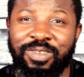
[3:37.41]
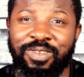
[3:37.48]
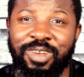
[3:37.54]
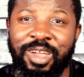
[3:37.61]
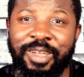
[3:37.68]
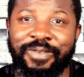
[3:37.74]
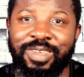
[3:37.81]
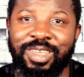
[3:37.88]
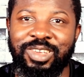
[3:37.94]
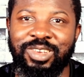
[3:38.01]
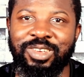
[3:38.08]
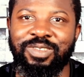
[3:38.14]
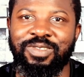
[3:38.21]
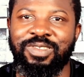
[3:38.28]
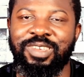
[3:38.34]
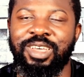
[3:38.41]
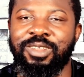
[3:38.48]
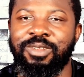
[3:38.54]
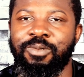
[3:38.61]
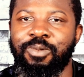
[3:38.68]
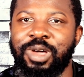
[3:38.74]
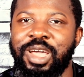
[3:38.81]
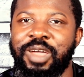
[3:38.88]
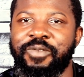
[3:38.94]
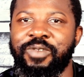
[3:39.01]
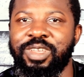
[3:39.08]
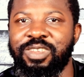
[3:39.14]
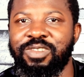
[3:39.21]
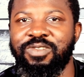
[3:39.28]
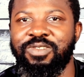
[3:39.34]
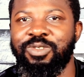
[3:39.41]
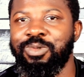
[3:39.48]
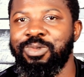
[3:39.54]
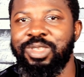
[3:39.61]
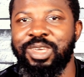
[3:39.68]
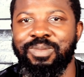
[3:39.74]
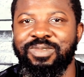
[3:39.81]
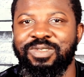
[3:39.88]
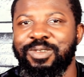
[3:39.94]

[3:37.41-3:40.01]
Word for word: scarifications and why Africans do them.